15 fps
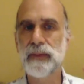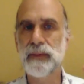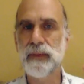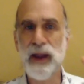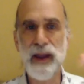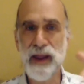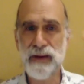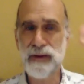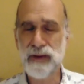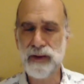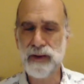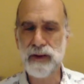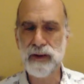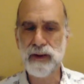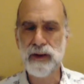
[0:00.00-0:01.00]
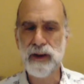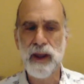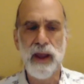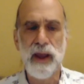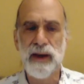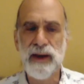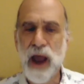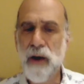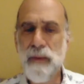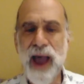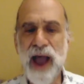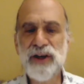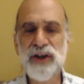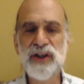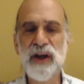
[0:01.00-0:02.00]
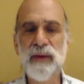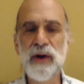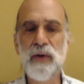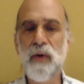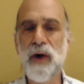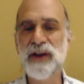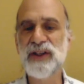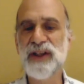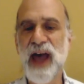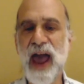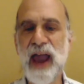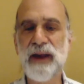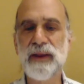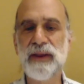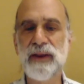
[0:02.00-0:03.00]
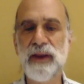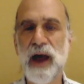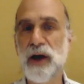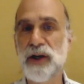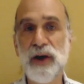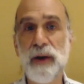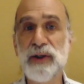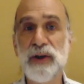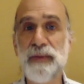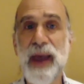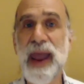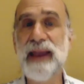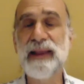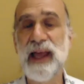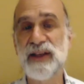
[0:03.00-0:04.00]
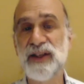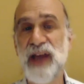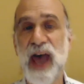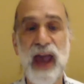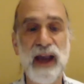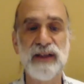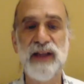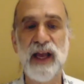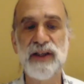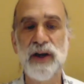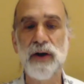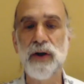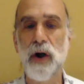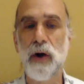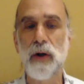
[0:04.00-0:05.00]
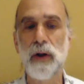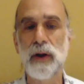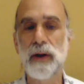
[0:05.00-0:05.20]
Now imagine someone who wants to hack, who wants to pay less tax. That's their goal.